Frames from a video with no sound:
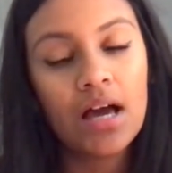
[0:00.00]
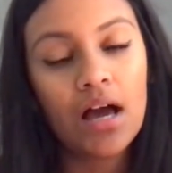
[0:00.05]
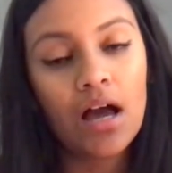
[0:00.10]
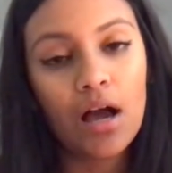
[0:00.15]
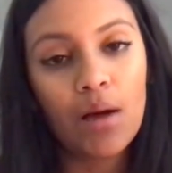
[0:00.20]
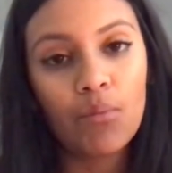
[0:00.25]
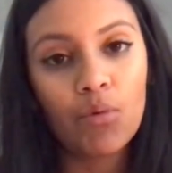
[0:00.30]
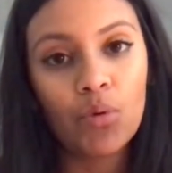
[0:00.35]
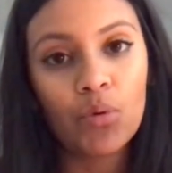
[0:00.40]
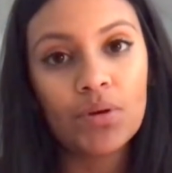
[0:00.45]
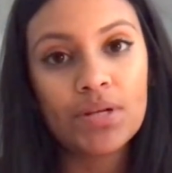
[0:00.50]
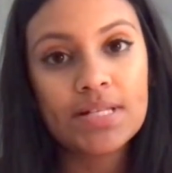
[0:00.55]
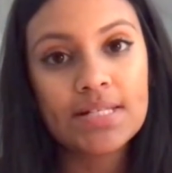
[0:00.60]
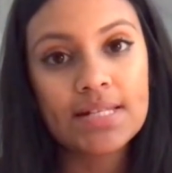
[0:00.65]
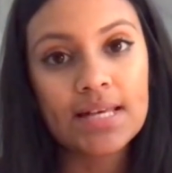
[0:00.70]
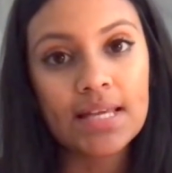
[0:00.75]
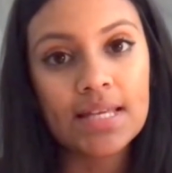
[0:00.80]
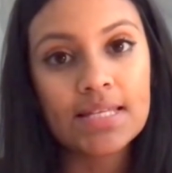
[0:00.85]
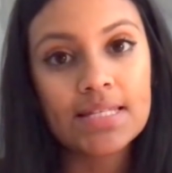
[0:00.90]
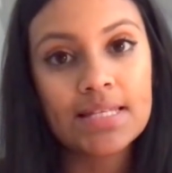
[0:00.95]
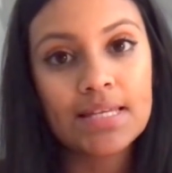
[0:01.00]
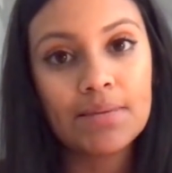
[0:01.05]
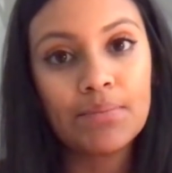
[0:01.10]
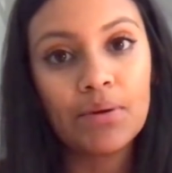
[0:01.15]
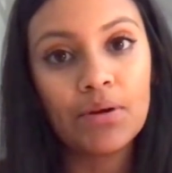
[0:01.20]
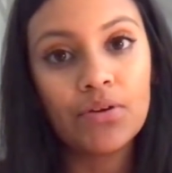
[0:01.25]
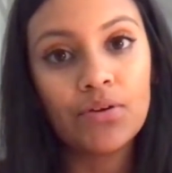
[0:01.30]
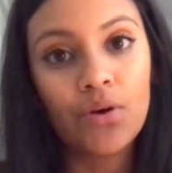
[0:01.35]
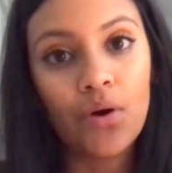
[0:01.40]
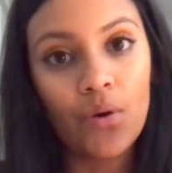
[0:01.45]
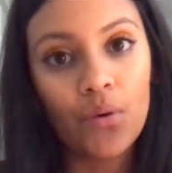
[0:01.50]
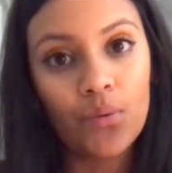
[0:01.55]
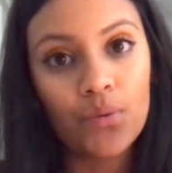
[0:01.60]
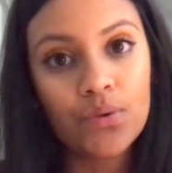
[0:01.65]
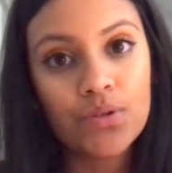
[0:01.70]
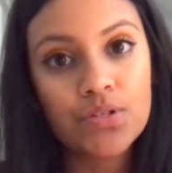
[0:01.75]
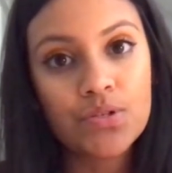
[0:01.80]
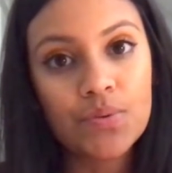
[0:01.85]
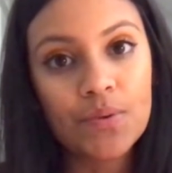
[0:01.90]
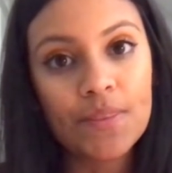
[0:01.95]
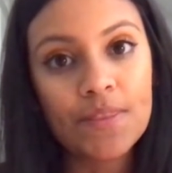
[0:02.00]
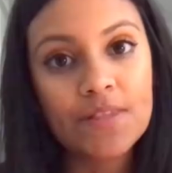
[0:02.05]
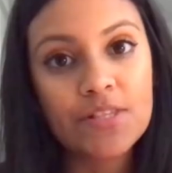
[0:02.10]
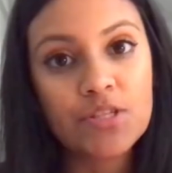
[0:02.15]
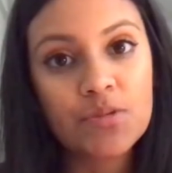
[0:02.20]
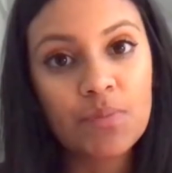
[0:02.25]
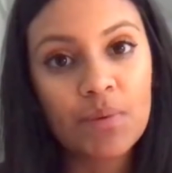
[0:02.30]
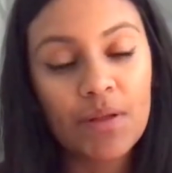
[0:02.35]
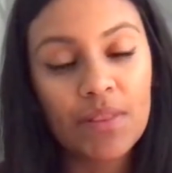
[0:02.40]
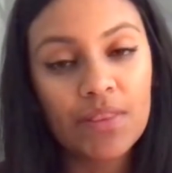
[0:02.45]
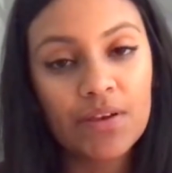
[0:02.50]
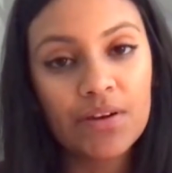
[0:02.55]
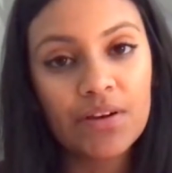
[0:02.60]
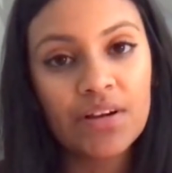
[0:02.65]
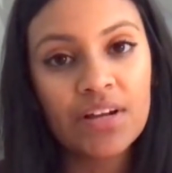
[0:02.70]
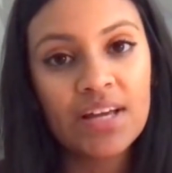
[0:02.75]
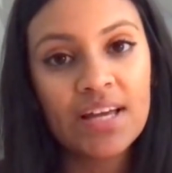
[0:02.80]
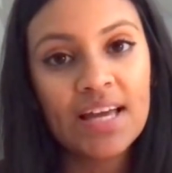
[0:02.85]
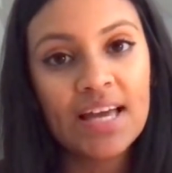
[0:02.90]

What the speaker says: where we decided to eat McDonald's with his brother.